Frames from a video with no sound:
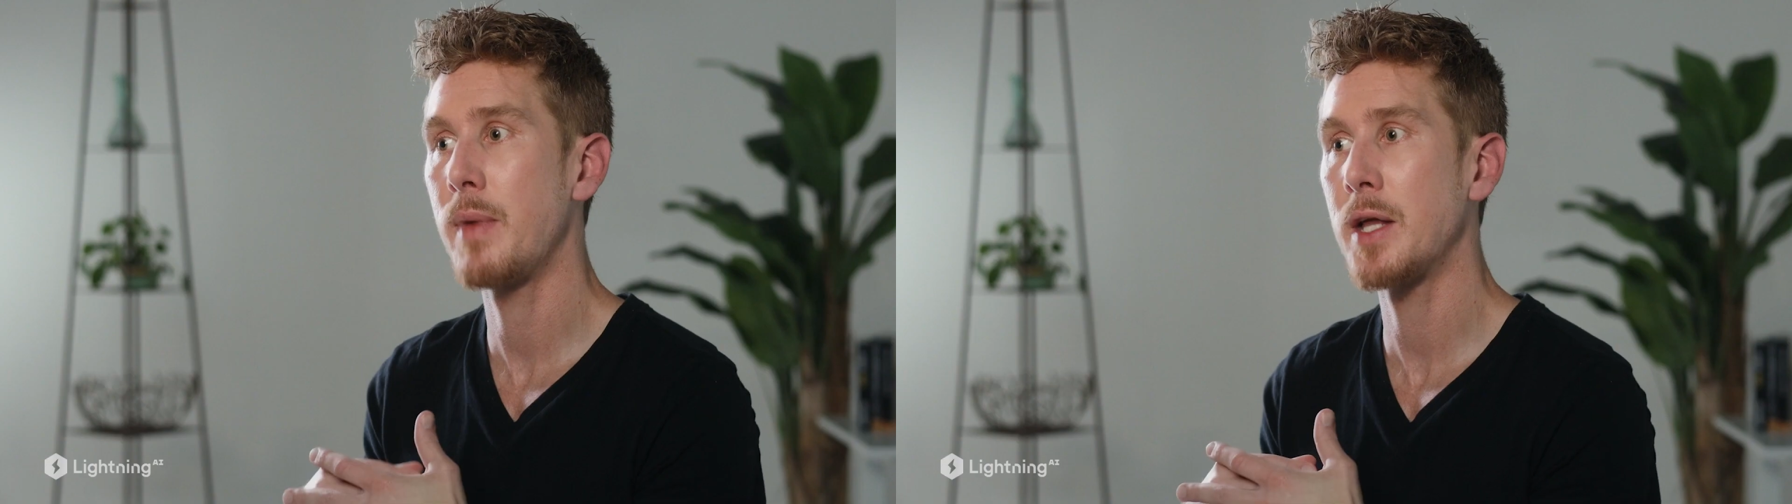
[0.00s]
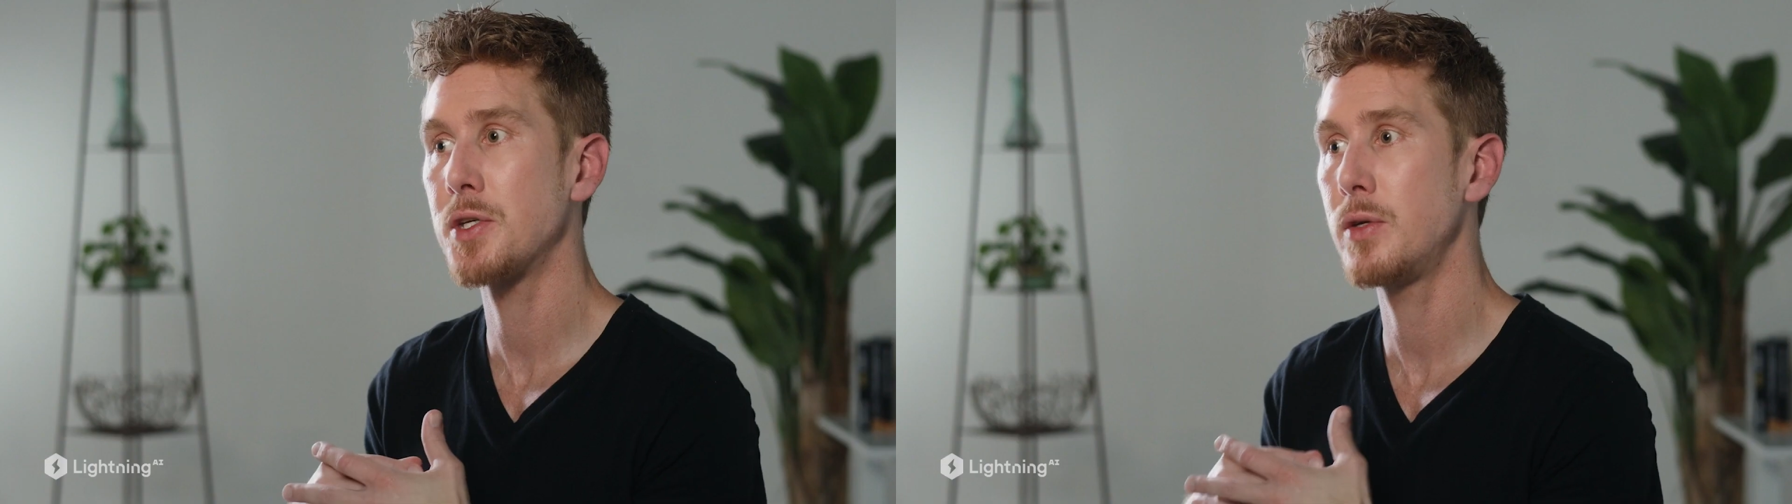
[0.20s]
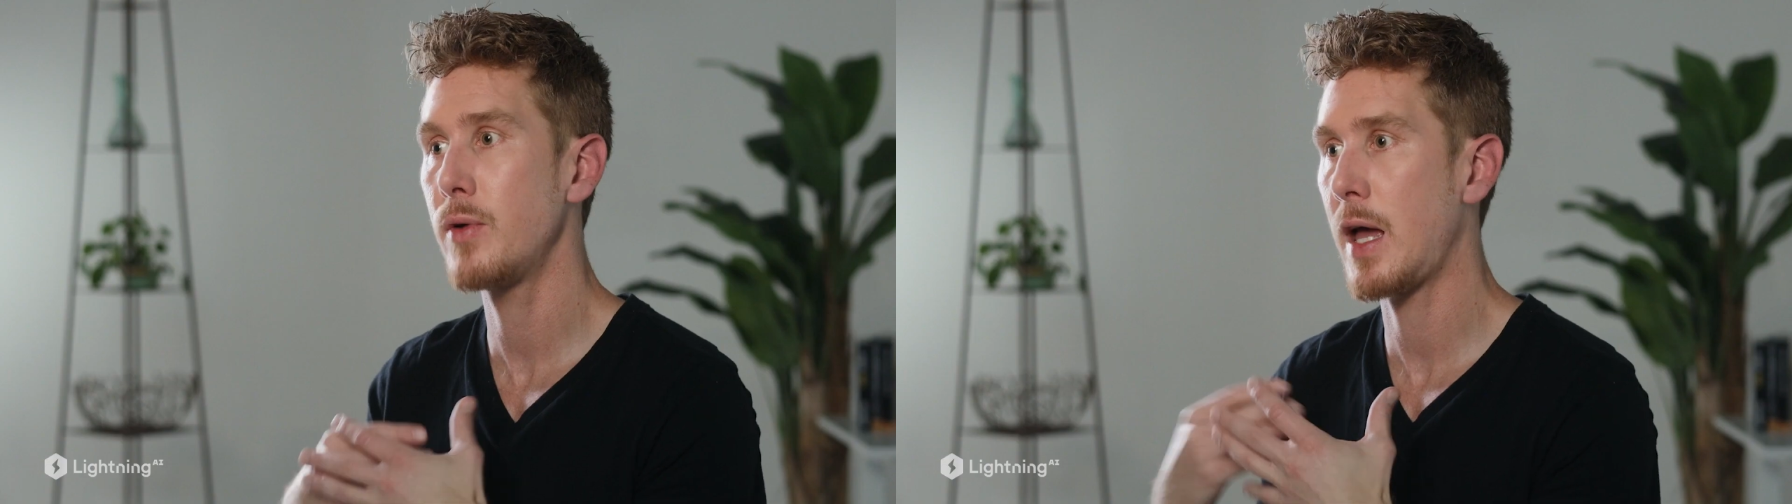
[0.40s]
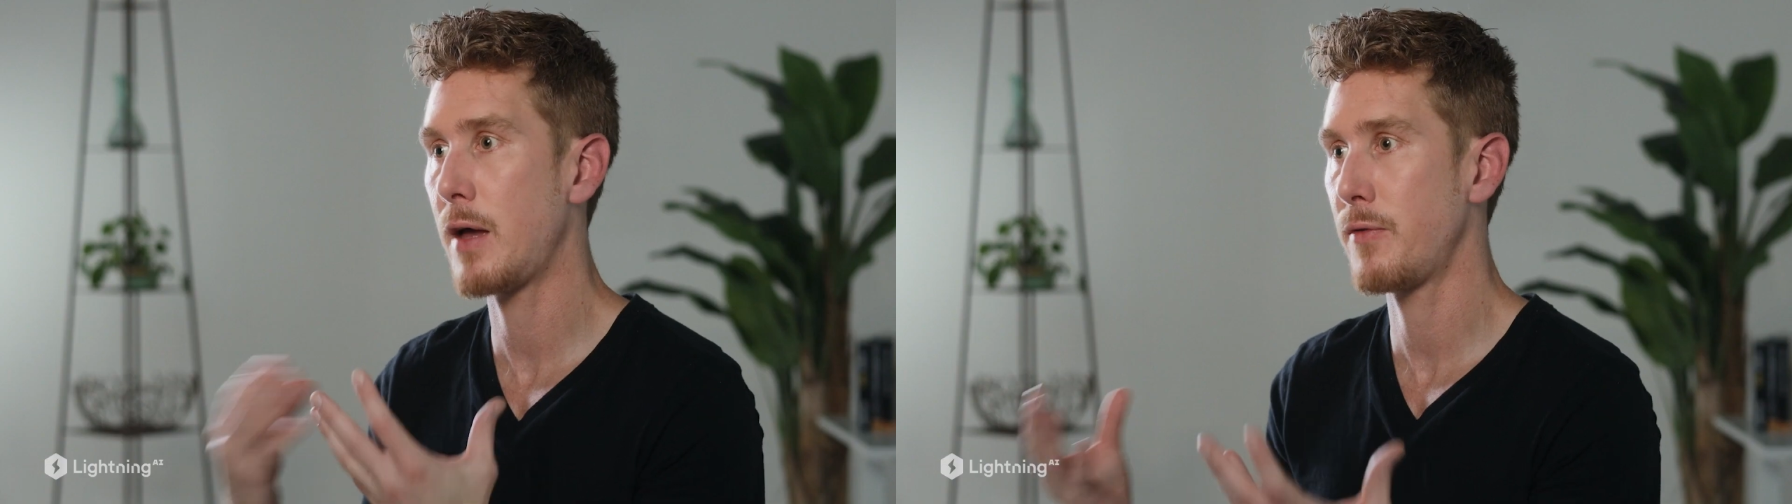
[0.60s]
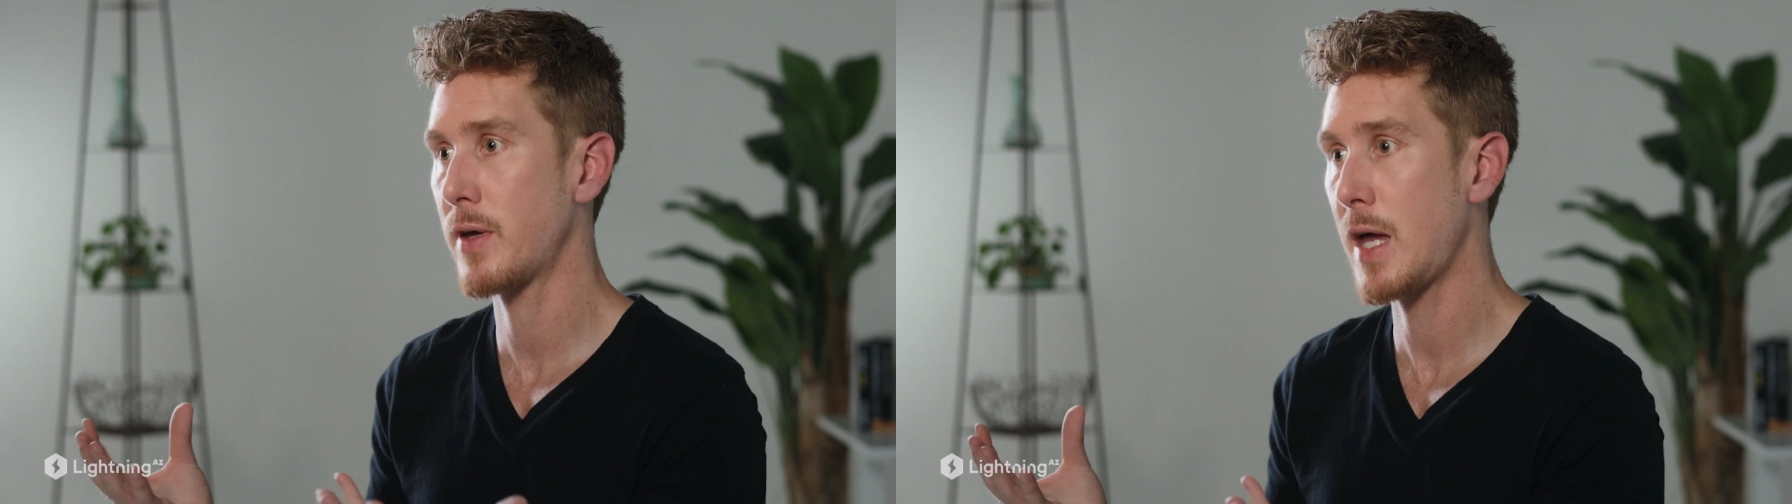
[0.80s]
Imagine you
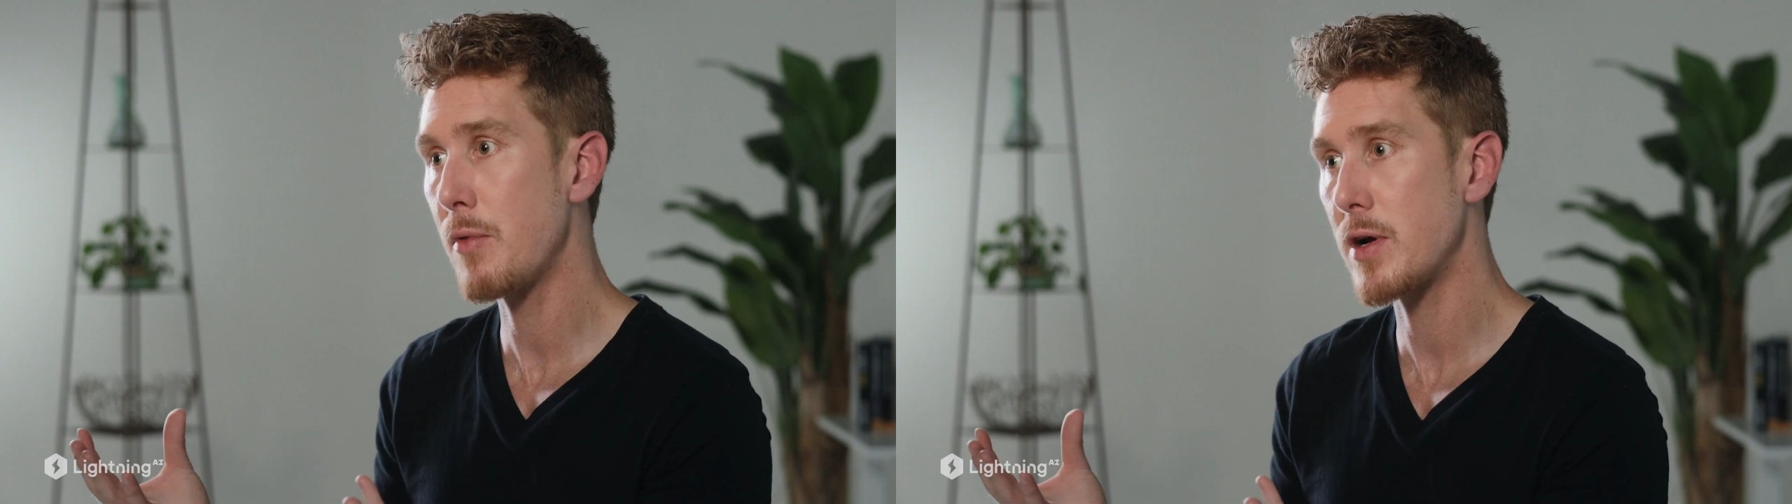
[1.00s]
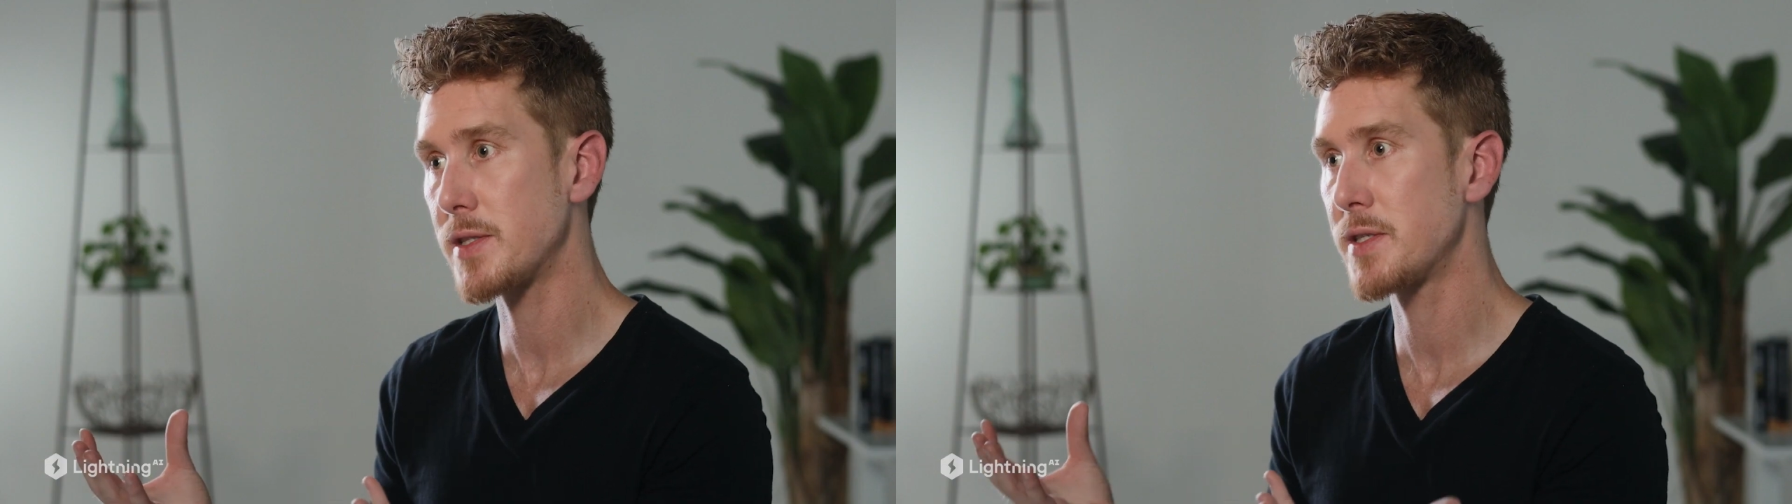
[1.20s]
have a camera